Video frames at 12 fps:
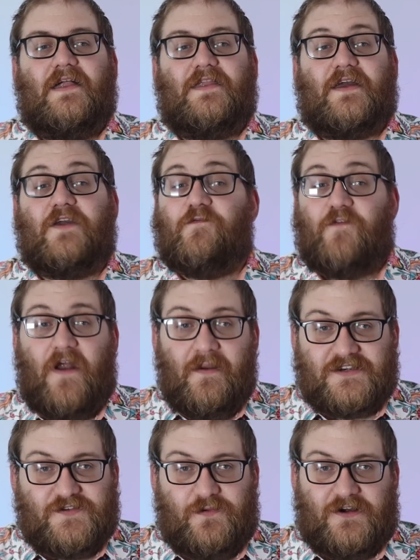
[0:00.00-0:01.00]
Thank you very
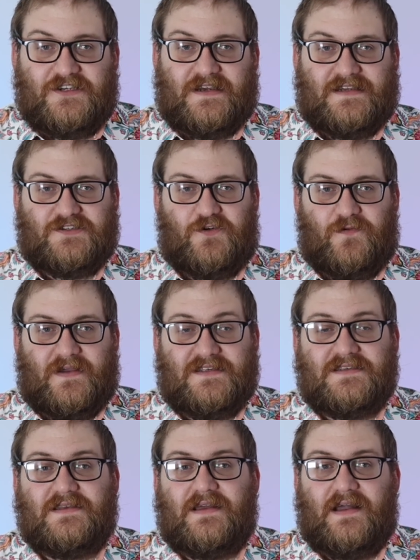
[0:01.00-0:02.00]
much for watching as
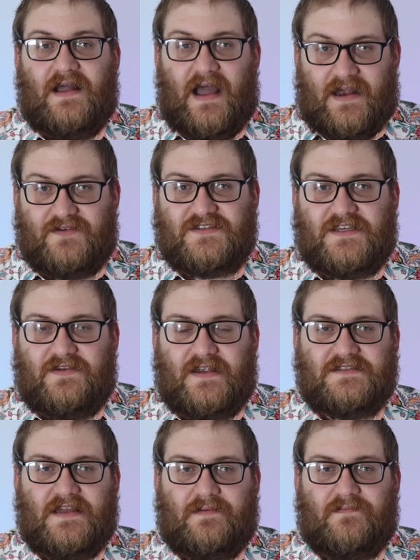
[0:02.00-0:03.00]
always, and I'll see you
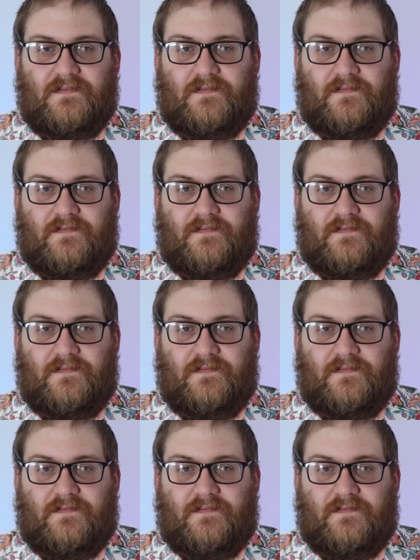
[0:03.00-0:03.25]
next time.